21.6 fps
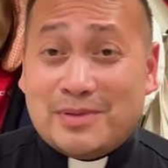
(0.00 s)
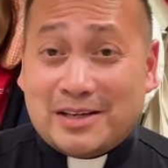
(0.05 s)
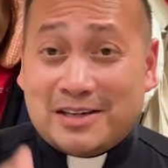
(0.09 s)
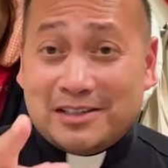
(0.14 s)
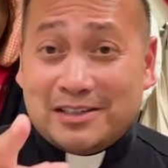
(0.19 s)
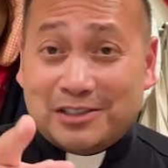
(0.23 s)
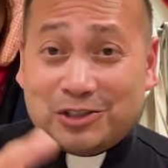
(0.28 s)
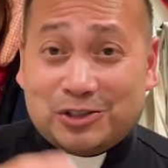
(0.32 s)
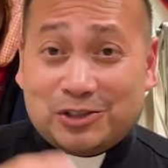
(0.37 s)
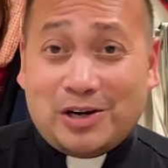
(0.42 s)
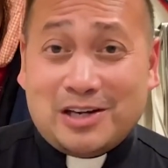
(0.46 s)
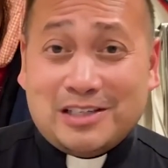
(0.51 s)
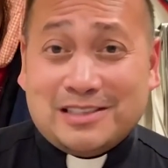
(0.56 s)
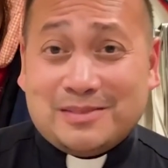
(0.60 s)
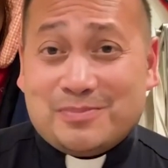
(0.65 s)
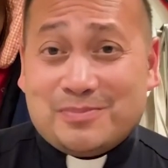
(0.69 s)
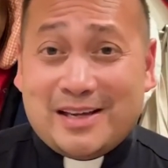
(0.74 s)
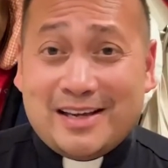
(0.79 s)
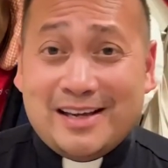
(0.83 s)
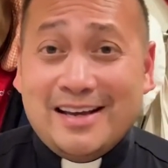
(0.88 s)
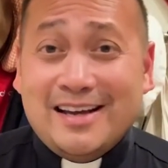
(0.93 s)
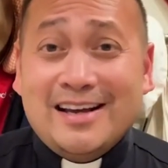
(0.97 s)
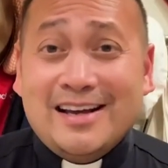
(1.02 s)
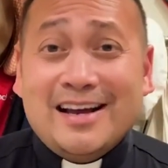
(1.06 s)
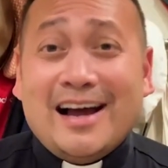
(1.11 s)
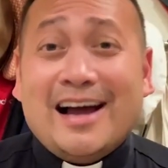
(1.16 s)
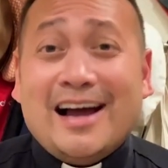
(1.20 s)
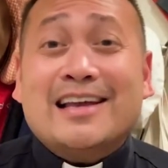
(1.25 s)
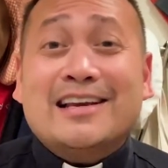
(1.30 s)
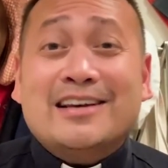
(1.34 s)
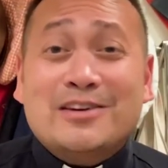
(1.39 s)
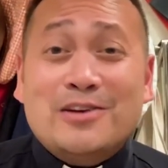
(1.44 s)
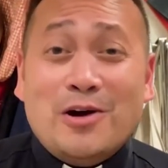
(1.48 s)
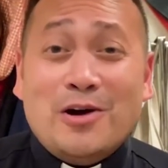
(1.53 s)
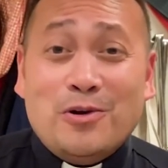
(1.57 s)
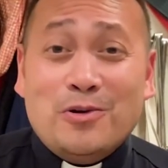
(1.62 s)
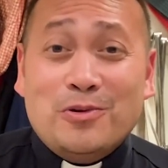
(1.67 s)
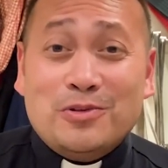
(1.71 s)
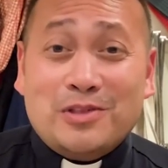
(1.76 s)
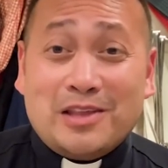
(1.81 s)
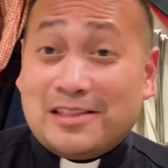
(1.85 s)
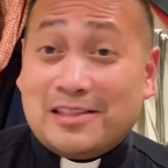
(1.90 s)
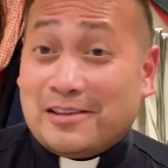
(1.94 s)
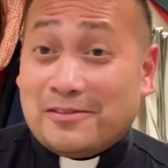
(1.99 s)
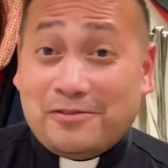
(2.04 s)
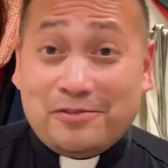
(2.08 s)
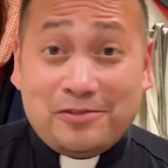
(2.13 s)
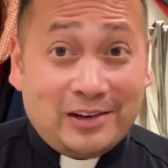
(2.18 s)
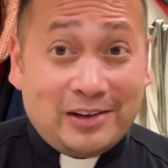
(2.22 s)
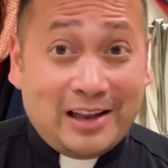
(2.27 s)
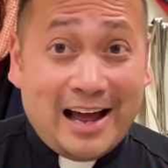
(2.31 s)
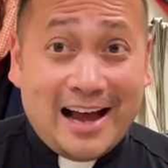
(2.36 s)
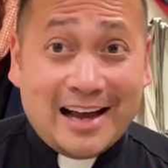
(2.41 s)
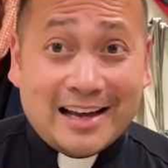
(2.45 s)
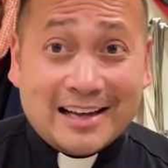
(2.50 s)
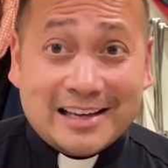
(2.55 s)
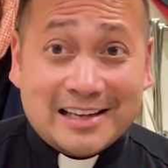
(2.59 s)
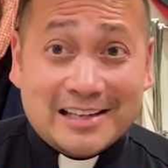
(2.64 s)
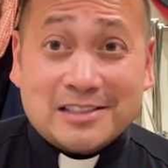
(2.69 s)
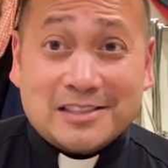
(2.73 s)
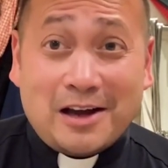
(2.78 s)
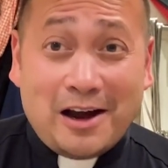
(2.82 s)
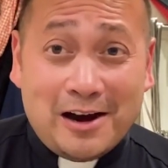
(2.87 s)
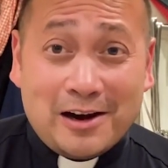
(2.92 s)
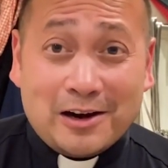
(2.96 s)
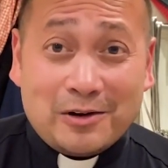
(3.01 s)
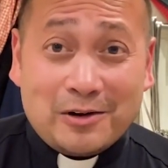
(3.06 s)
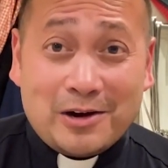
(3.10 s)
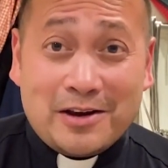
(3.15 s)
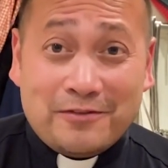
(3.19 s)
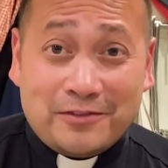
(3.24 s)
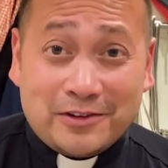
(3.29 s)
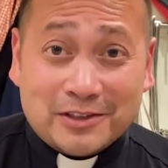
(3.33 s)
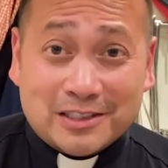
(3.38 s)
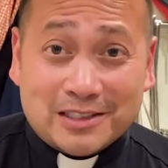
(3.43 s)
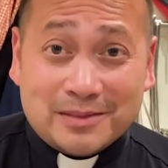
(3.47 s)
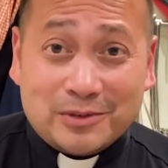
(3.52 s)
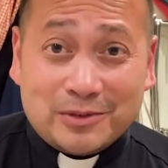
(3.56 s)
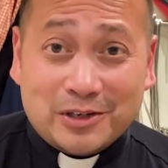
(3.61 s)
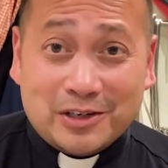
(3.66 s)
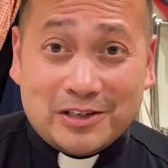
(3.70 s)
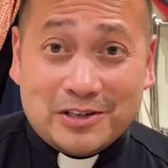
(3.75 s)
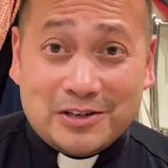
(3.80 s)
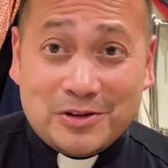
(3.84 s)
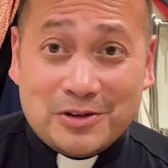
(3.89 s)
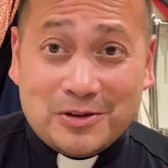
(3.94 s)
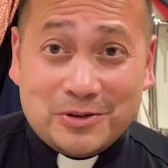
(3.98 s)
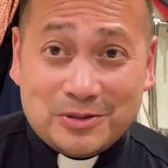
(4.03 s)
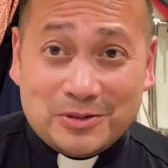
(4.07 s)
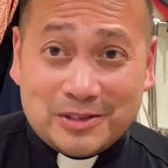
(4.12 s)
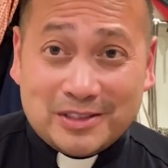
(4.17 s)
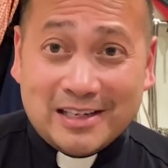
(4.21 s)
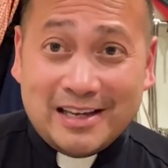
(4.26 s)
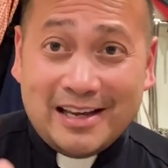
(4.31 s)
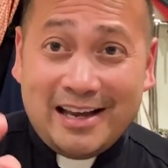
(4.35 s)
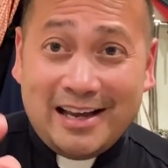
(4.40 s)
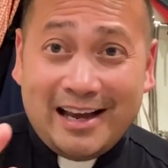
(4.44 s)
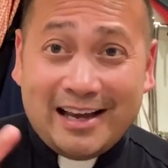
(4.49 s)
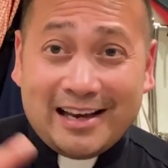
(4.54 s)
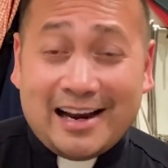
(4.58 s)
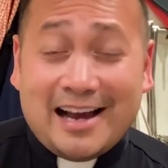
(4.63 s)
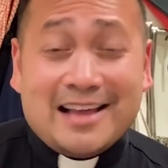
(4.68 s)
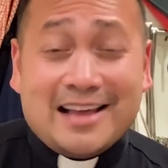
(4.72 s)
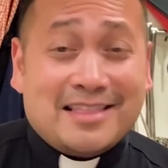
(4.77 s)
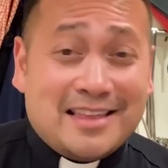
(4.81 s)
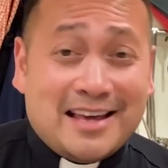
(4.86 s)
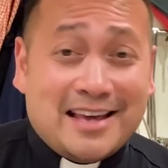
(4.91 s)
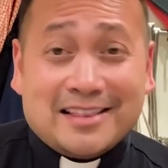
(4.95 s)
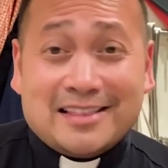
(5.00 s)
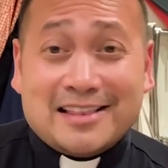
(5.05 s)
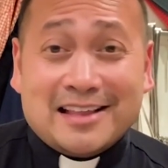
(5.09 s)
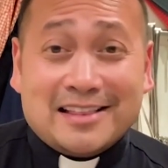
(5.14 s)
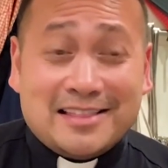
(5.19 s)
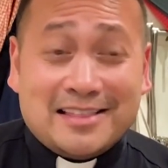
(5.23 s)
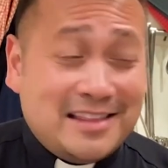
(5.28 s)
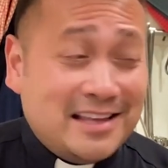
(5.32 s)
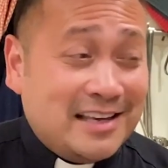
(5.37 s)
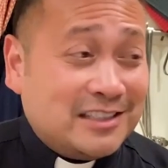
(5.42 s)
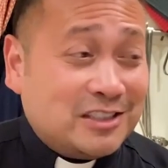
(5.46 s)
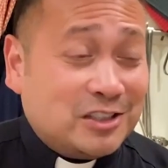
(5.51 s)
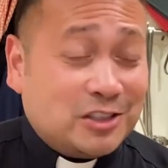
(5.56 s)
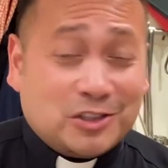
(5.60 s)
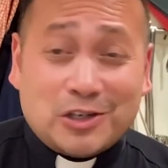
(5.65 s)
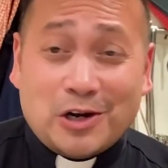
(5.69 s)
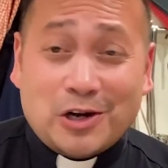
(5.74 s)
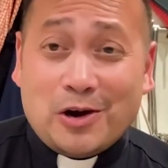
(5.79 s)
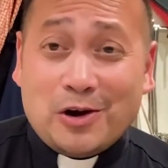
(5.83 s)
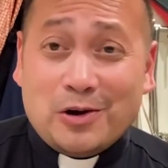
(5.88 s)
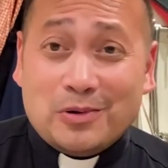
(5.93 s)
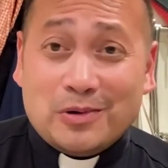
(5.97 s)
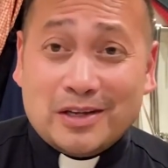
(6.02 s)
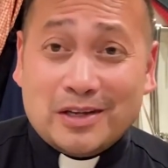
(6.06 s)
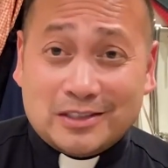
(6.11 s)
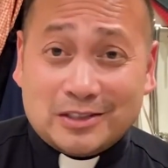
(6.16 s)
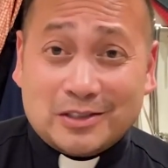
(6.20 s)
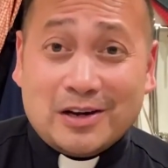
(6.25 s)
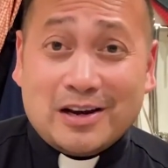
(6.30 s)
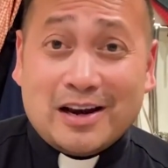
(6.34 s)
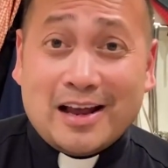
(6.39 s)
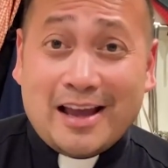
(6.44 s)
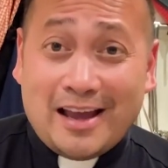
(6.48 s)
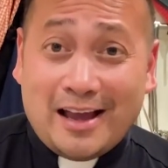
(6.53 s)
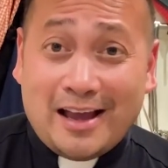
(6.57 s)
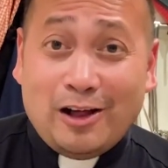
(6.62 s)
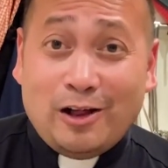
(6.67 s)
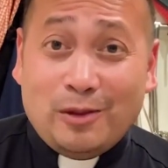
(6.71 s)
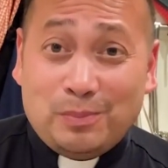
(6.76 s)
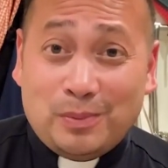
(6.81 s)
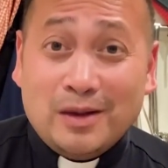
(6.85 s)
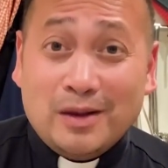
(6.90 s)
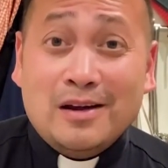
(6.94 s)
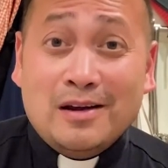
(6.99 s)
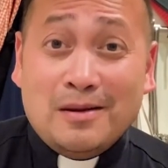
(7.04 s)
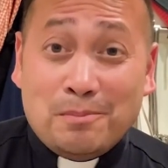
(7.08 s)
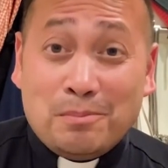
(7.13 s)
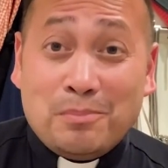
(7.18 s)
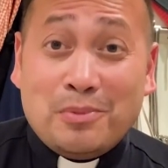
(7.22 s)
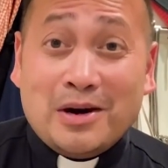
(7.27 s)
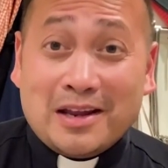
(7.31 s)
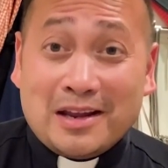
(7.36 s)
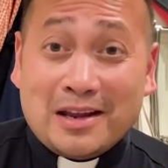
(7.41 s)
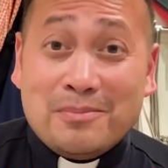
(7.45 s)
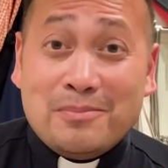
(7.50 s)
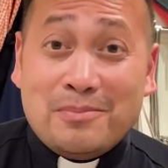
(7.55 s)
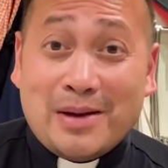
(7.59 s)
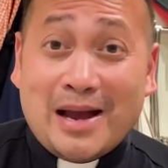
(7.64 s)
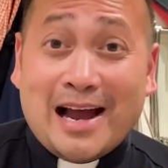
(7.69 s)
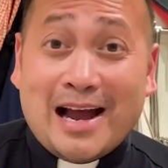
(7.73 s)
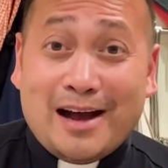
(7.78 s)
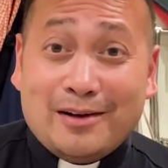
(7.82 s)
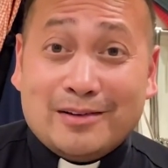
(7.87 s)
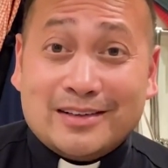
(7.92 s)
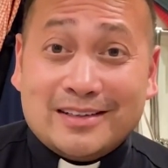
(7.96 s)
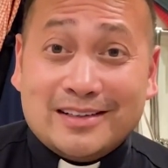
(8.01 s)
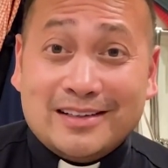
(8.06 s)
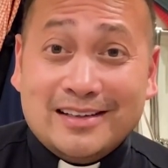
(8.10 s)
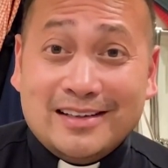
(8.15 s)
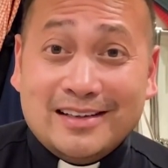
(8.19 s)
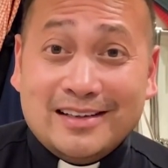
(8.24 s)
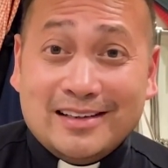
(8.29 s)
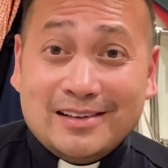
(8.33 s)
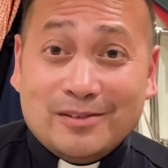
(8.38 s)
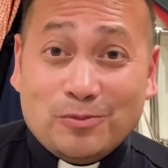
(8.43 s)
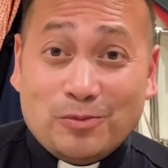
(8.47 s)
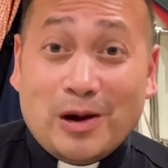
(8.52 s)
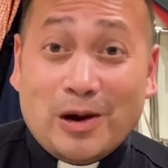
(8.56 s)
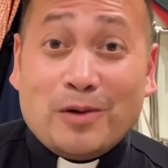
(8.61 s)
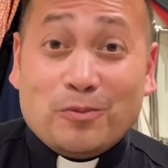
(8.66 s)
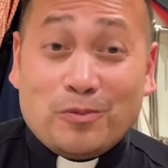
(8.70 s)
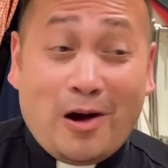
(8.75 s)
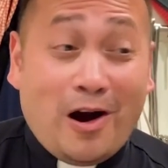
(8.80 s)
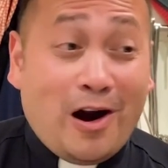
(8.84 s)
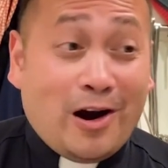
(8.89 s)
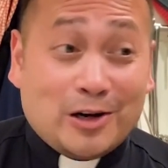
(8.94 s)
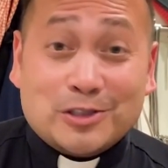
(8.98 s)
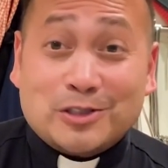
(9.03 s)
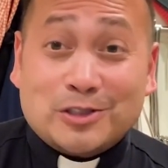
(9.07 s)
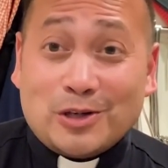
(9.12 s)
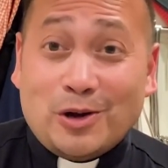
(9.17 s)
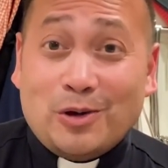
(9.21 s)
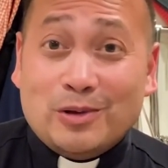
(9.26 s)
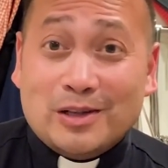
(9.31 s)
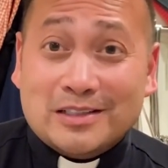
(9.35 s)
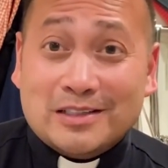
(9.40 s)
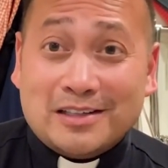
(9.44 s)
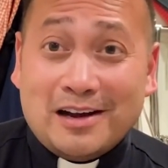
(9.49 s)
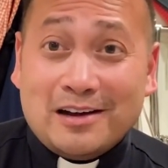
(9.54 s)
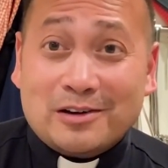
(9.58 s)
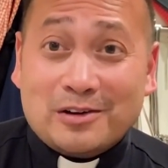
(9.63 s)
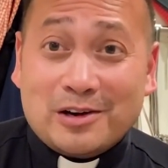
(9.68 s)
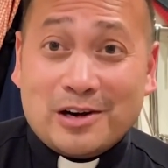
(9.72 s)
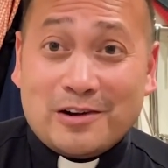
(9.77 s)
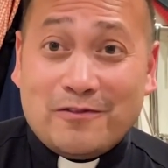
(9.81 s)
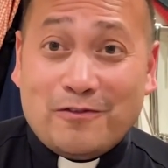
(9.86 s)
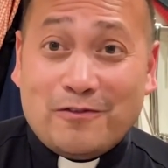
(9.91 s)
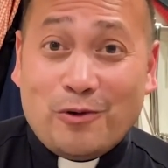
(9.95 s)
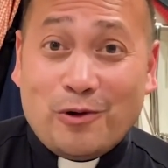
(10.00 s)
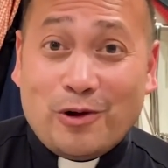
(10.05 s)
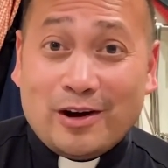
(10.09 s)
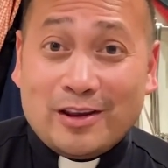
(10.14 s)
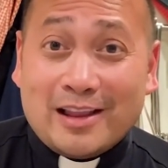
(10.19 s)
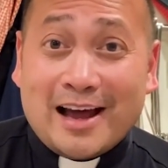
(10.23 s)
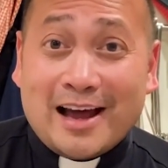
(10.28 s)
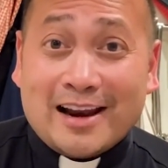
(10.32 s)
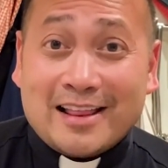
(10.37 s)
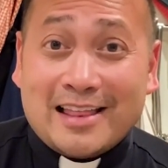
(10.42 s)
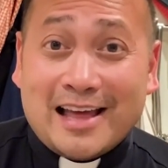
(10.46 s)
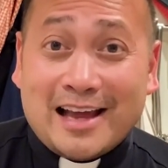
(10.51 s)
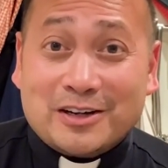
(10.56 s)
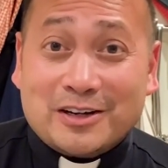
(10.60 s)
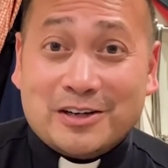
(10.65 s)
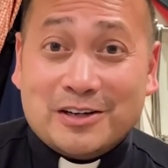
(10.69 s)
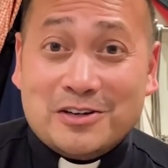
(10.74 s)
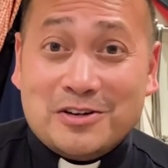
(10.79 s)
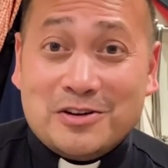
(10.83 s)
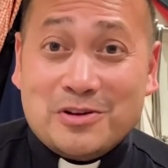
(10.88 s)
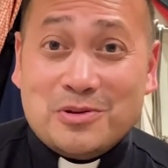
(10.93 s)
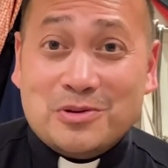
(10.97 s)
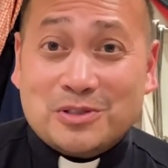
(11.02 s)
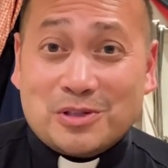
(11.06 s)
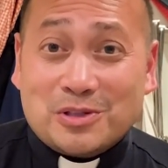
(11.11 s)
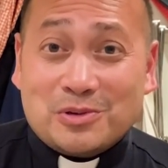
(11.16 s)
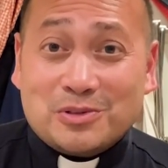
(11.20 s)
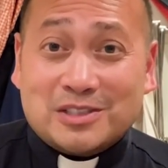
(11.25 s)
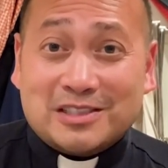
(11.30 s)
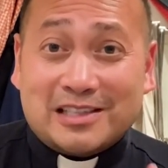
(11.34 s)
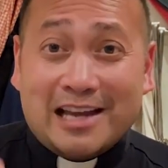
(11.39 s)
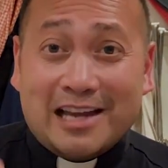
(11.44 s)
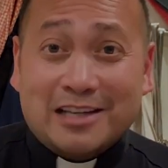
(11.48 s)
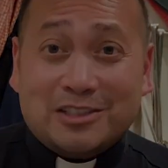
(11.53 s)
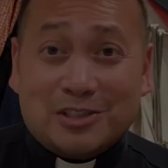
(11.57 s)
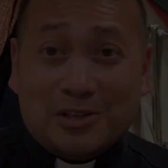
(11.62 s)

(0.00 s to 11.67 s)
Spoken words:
Because trust me, I know that the flock is hungry for some good news, and I think that this show is going to help bring about what our soul is hungering for, a lot of that good news. So stay